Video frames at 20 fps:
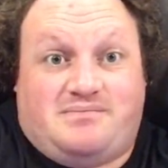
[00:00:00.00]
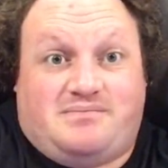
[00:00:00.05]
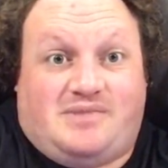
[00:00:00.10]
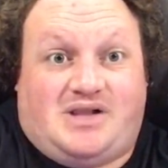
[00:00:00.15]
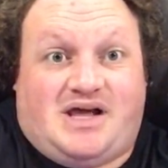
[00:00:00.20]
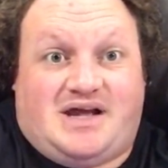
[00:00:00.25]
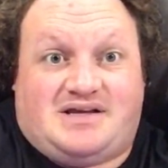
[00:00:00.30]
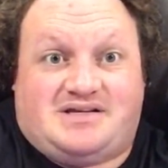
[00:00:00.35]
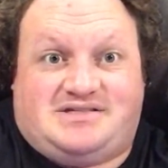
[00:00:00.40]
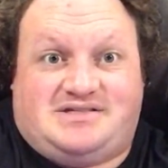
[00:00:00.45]

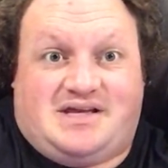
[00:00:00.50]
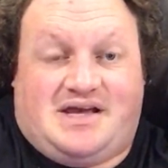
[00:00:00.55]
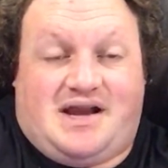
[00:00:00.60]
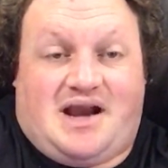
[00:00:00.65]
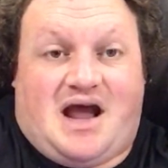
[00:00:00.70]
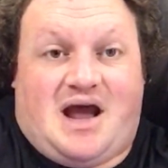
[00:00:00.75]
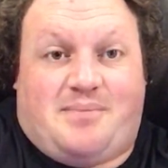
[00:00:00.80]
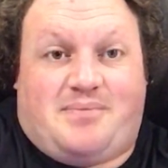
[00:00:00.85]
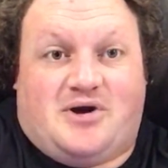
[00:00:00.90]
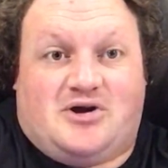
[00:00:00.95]
Like I said,
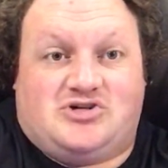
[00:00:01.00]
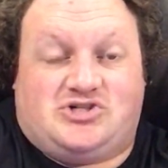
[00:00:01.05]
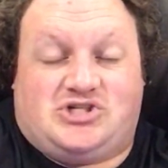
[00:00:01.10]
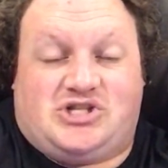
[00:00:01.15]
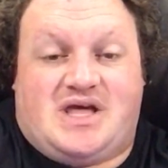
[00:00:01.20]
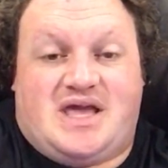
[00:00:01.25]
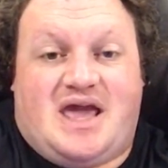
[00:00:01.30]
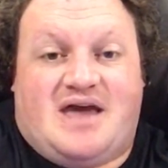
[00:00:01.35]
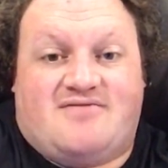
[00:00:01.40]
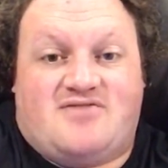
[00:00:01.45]
I
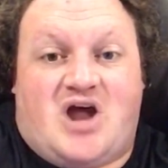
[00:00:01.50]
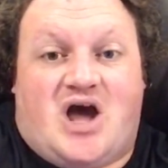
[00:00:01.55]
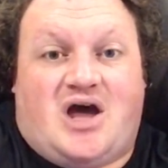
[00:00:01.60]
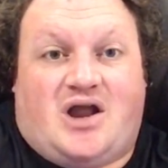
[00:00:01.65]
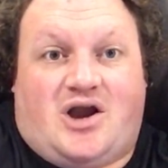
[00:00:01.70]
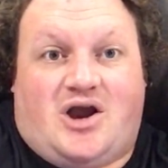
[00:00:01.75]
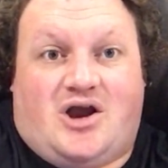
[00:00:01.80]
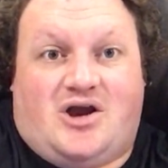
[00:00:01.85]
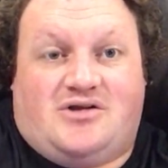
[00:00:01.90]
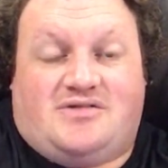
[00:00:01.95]
personally have not
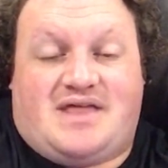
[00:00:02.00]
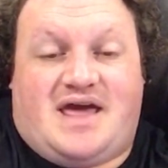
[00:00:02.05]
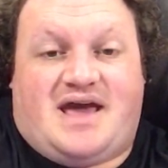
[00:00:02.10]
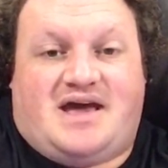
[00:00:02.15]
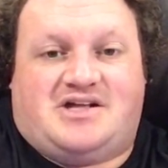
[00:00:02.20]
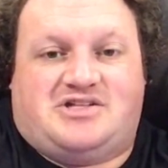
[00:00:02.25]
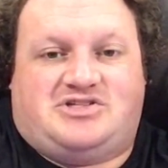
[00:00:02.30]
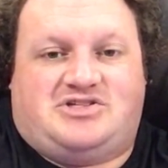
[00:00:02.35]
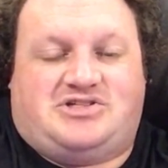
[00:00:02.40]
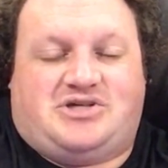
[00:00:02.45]
heard
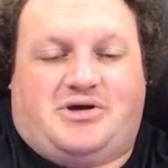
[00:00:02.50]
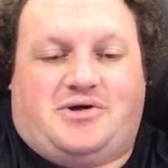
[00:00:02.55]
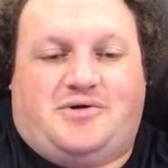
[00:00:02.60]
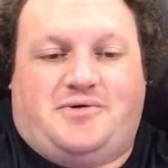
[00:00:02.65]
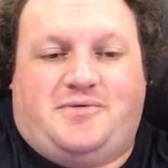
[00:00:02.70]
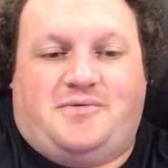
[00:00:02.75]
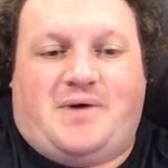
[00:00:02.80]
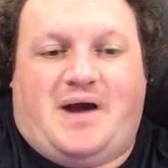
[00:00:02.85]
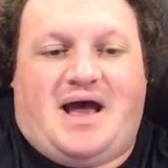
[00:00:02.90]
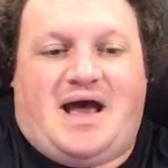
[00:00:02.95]
that,
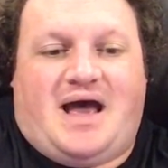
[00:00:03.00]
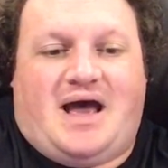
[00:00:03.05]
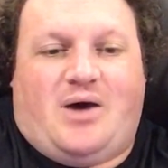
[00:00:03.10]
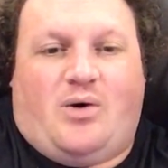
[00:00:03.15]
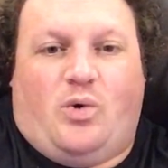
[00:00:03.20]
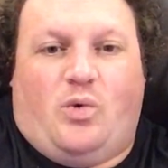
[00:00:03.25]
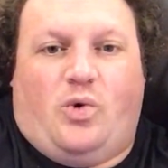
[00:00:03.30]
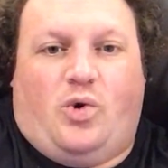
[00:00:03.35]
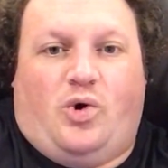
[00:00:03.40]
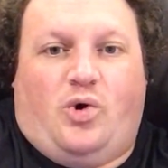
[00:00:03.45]
so I
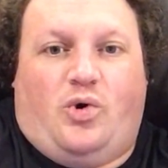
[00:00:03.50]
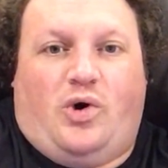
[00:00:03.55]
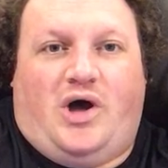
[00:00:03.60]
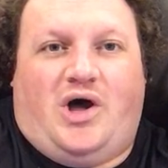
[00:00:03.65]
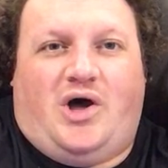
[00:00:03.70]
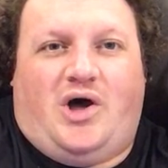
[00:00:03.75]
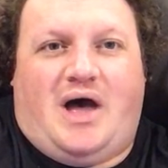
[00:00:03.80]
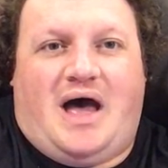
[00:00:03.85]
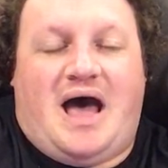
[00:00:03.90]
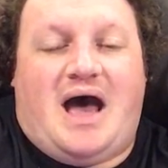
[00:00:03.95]

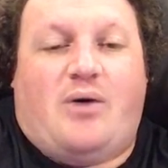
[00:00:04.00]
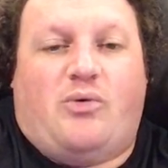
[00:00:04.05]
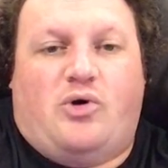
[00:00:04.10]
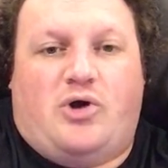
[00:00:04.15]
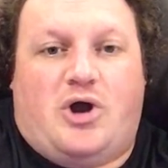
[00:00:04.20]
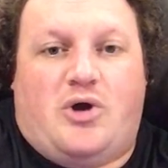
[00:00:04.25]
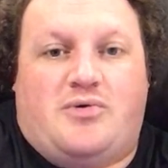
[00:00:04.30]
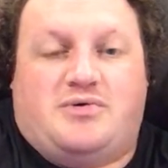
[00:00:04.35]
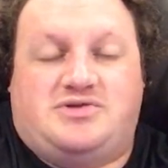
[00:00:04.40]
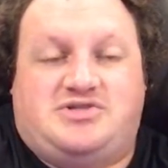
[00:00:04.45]
will
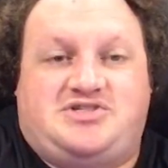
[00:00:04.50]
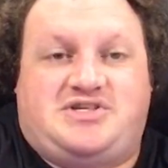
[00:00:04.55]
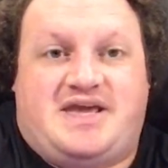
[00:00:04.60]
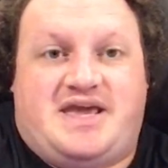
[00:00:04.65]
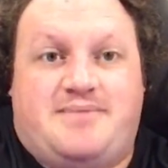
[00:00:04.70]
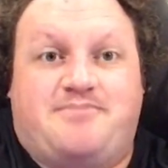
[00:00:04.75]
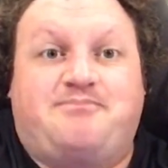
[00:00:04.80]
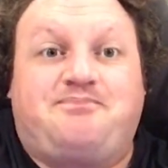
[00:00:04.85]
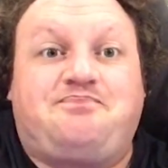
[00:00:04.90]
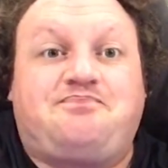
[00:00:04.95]
go and see
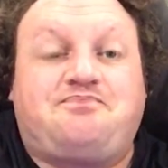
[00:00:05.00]
it.